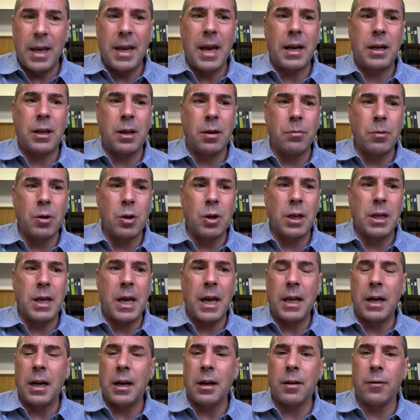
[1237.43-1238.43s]
get
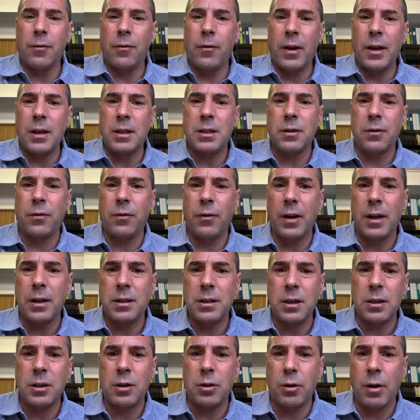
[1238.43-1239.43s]
communicated in
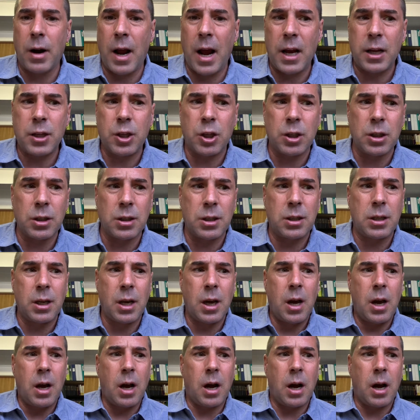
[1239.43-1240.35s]
face-to-face interactions,